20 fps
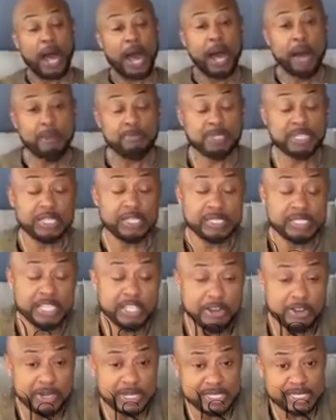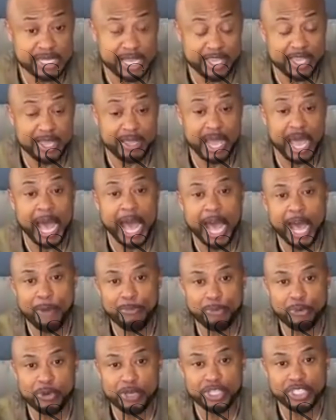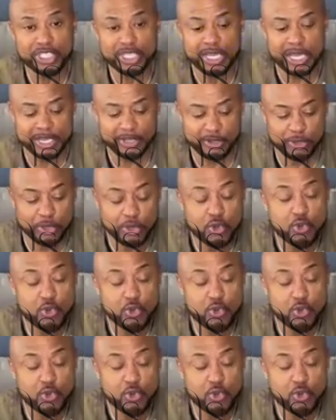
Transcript: I'm just here to say I appreciate